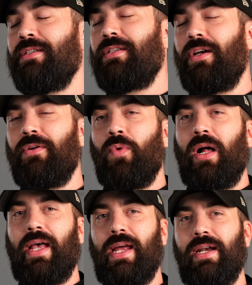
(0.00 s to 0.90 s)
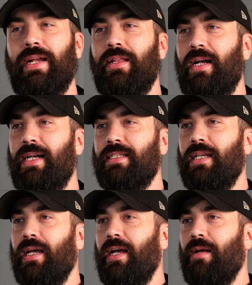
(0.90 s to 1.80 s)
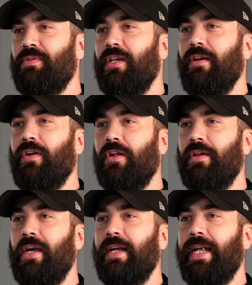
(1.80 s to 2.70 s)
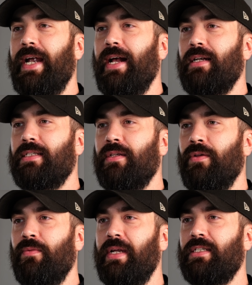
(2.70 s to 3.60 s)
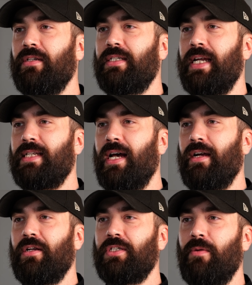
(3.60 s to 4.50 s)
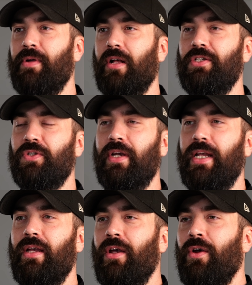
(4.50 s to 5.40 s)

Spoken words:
So, while editing the last episode of Culinary Chaos, Miso Steak Tacos, hope y'all enjoyed it,